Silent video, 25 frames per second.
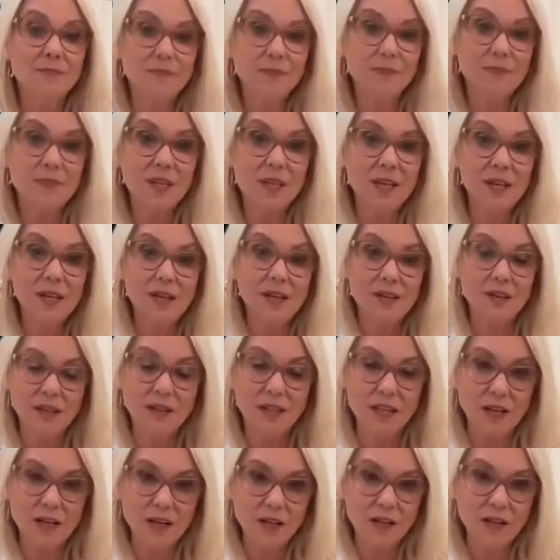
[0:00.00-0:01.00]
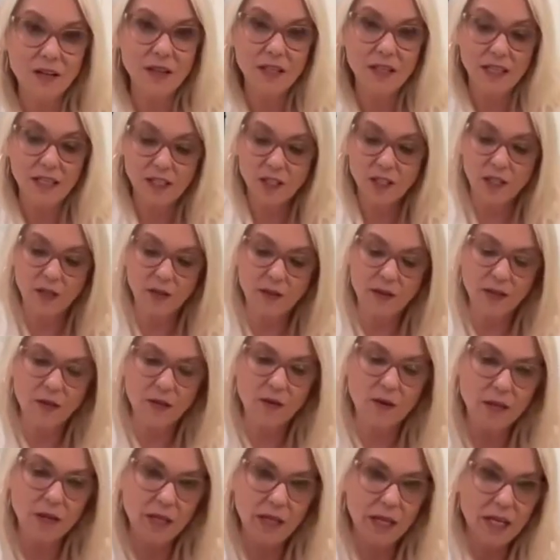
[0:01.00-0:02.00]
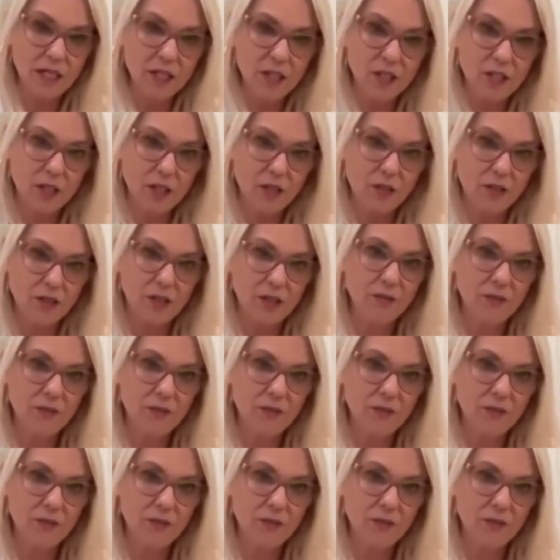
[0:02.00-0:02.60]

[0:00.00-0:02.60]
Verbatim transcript: the, the, the, the insert.